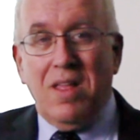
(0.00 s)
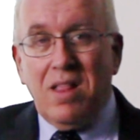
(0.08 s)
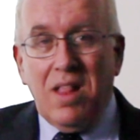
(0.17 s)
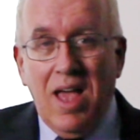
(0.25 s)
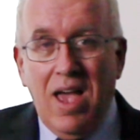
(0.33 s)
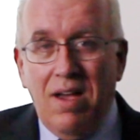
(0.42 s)
the
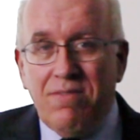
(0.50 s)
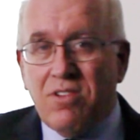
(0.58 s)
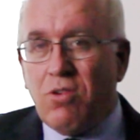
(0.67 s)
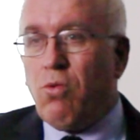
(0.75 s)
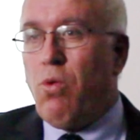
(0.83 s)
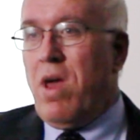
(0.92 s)
left,
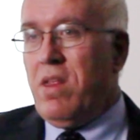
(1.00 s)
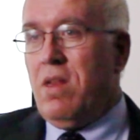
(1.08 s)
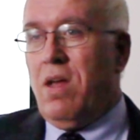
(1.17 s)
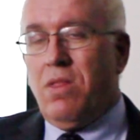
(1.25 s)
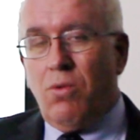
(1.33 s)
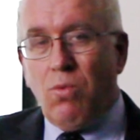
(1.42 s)
credit
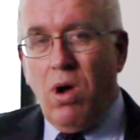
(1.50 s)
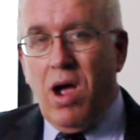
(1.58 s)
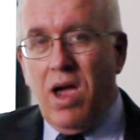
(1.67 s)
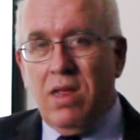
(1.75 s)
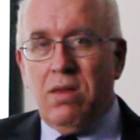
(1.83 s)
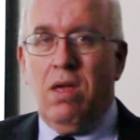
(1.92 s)
on the
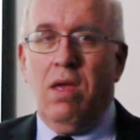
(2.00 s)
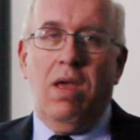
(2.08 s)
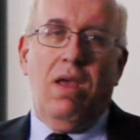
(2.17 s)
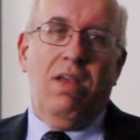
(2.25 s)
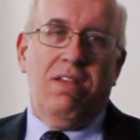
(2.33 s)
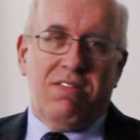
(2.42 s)
right.
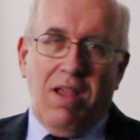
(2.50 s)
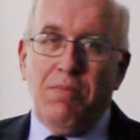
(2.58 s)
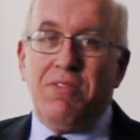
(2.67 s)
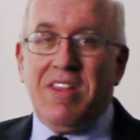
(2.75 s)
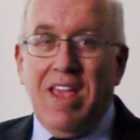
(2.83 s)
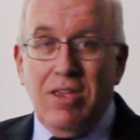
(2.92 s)
Some
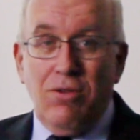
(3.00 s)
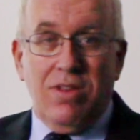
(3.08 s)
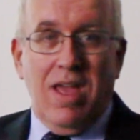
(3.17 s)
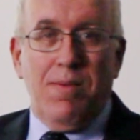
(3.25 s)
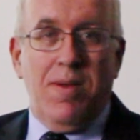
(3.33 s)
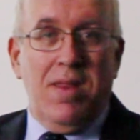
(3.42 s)
say you
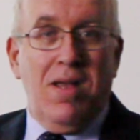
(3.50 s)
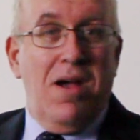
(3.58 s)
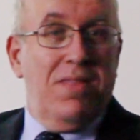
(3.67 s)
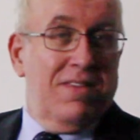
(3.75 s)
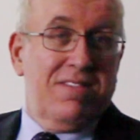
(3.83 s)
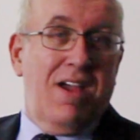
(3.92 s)
debit
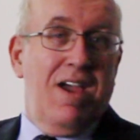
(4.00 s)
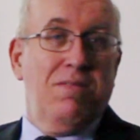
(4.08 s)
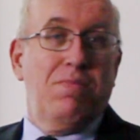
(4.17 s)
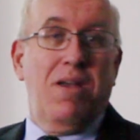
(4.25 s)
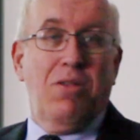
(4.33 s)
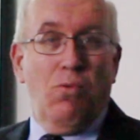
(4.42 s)
on the
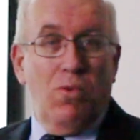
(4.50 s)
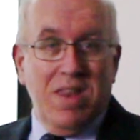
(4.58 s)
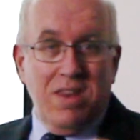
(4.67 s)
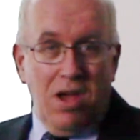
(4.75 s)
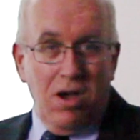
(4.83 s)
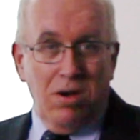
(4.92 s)
side by the
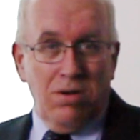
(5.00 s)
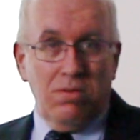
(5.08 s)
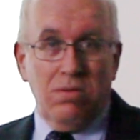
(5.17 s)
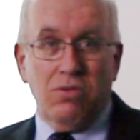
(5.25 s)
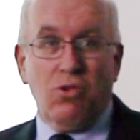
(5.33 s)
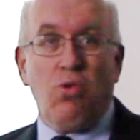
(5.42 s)
window,
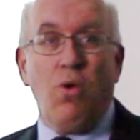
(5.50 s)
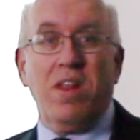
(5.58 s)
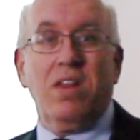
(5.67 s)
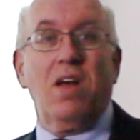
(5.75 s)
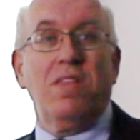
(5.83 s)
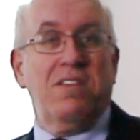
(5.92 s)

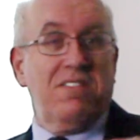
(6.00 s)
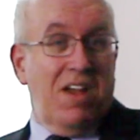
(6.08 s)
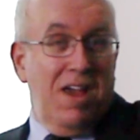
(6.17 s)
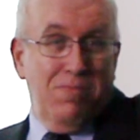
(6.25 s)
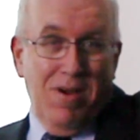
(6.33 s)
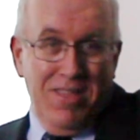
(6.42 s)
credit on the
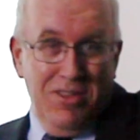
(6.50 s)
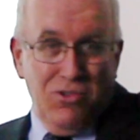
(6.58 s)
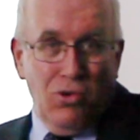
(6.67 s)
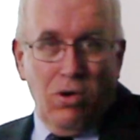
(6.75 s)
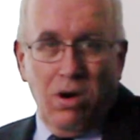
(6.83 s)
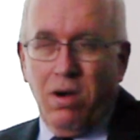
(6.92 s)
side by the
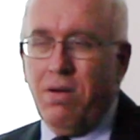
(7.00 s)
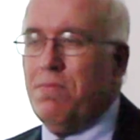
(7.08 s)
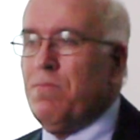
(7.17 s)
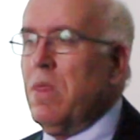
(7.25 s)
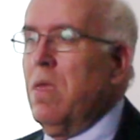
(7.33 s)
door.